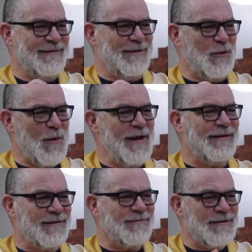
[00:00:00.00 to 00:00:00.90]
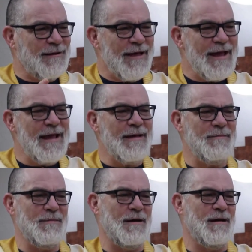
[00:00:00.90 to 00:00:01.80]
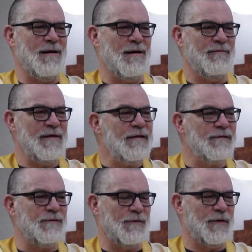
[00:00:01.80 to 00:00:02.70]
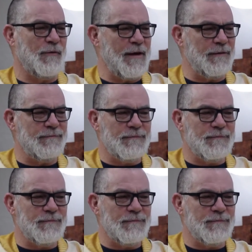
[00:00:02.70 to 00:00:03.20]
the great claim of Easter, the great